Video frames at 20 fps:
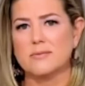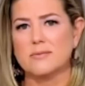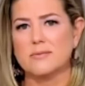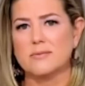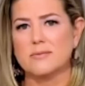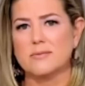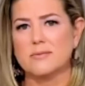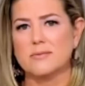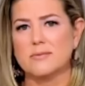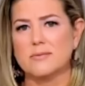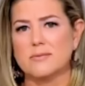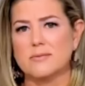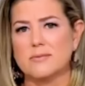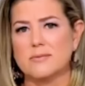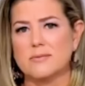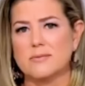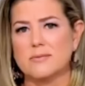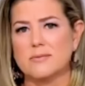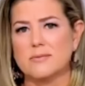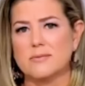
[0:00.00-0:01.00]

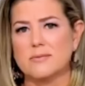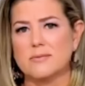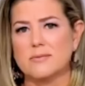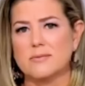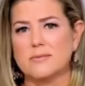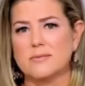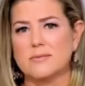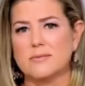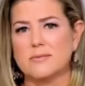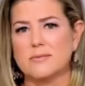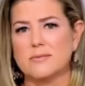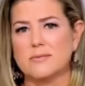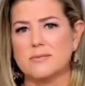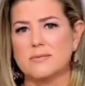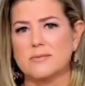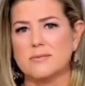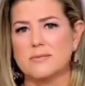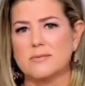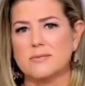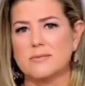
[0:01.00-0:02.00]

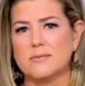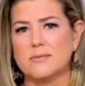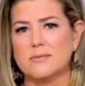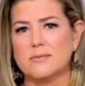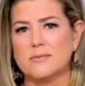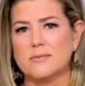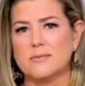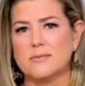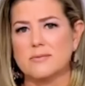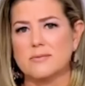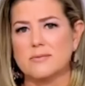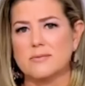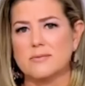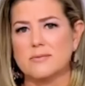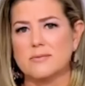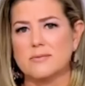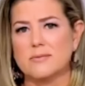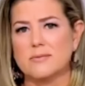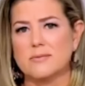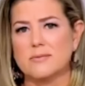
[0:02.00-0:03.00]

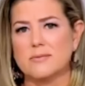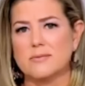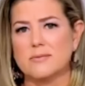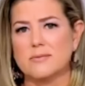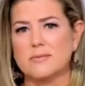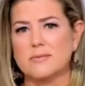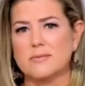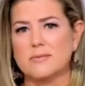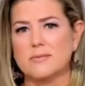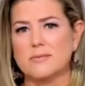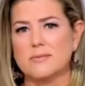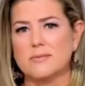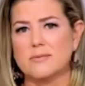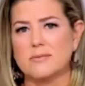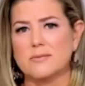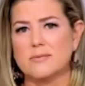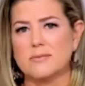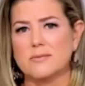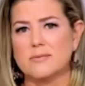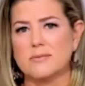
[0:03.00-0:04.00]

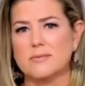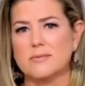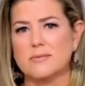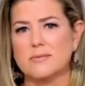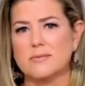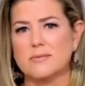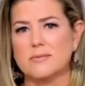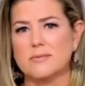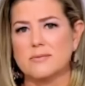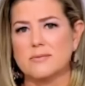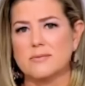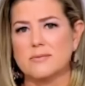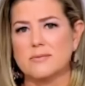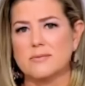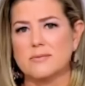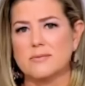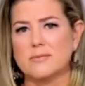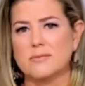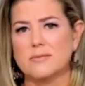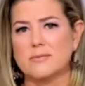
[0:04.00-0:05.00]

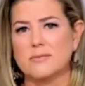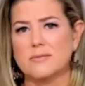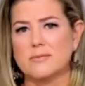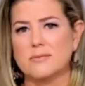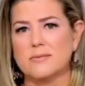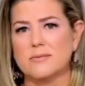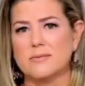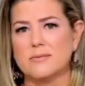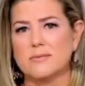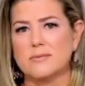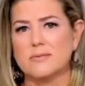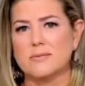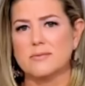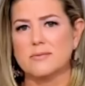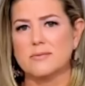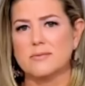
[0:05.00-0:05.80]
This person isn't speaking.